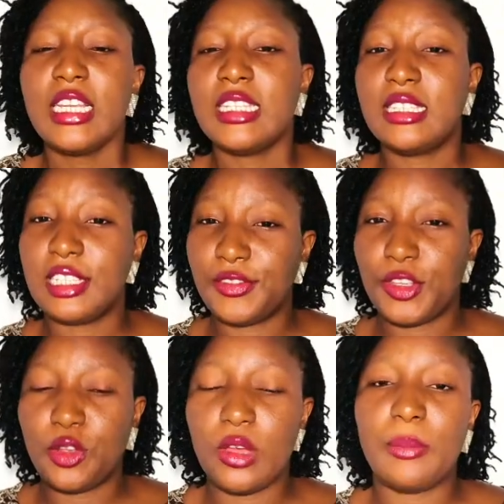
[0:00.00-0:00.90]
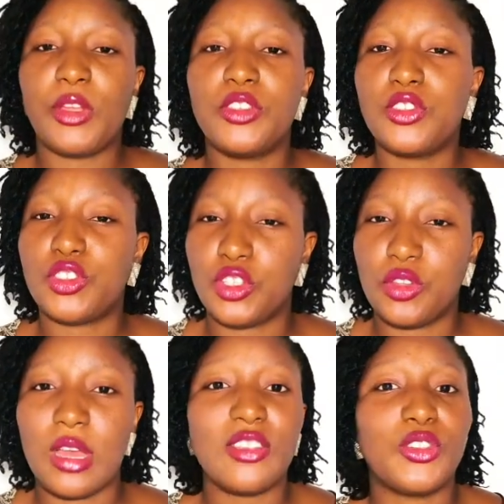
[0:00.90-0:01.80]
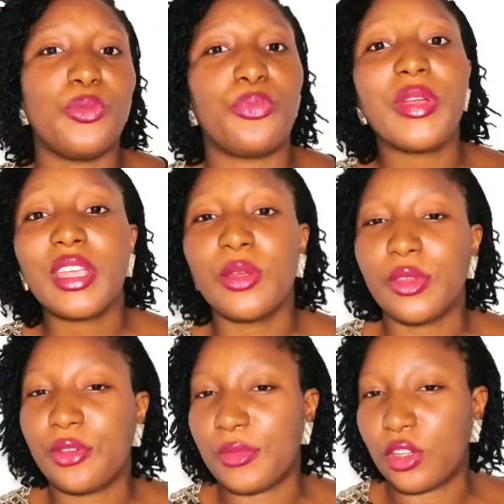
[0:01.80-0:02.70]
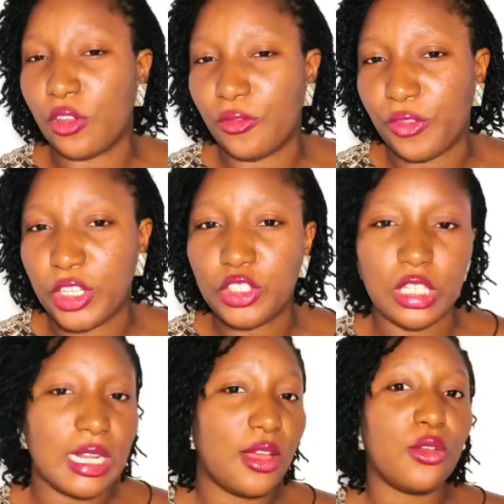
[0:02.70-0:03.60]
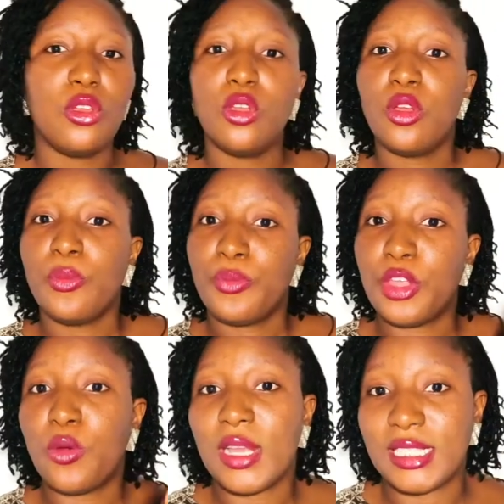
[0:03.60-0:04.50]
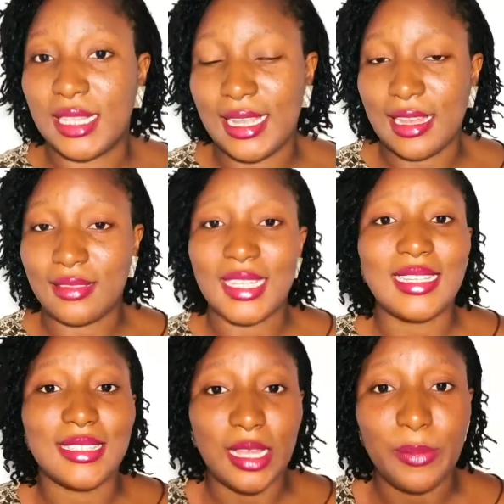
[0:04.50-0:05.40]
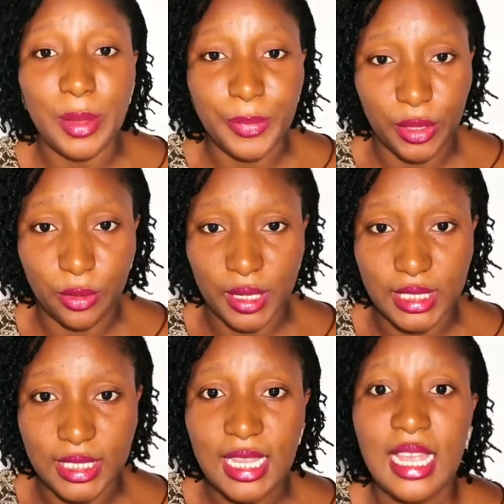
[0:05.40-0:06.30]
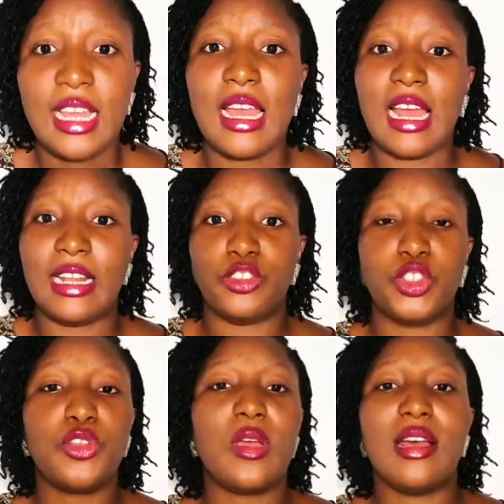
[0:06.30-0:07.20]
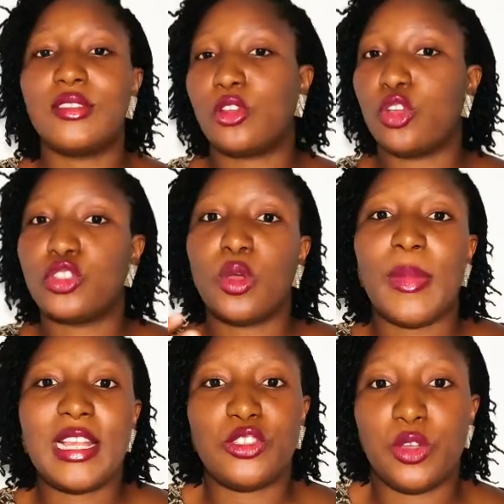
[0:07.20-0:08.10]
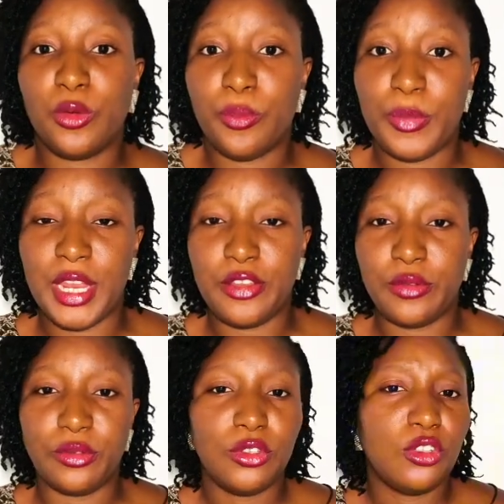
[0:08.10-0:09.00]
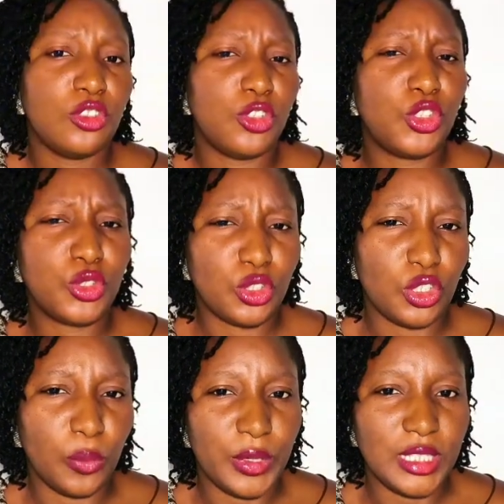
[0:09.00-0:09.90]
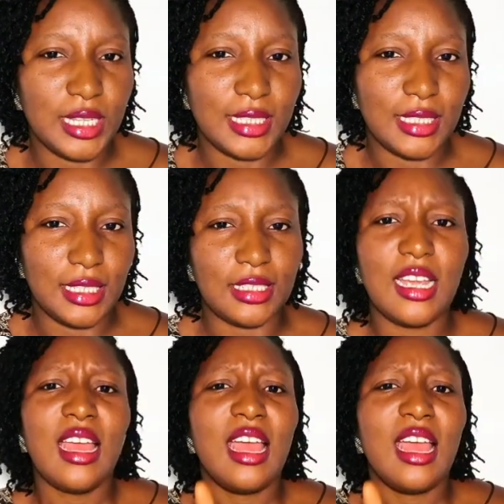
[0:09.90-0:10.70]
In this video, I'm going to show you how to break away from the conventional POS layout in SambaPOS and show you how to customize your menu to suit your business need.